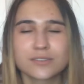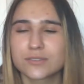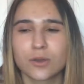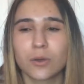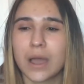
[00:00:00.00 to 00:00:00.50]

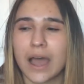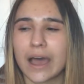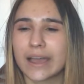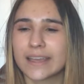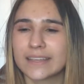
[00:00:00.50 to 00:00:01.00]
So
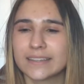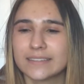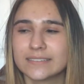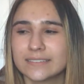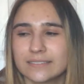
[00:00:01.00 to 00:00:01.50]

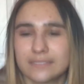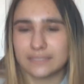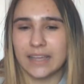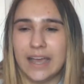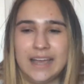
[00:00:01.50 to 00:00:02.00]
I
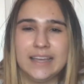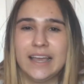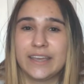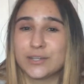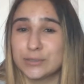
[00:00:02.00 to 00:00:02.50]

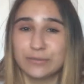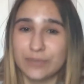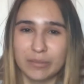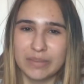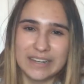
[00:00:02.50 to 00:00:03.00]
couldn't
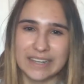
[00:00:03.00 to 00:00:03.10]
film it.